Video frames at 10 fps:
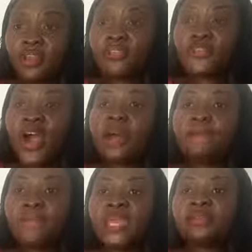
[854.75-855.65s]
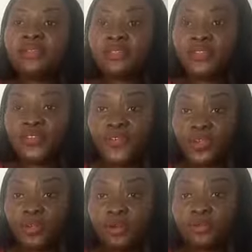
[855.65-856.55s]
That makes it
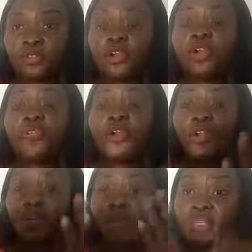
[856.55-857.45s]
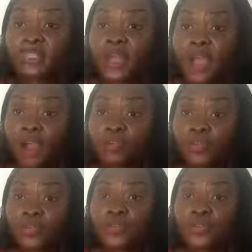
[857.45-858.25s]
difficult for your mental health.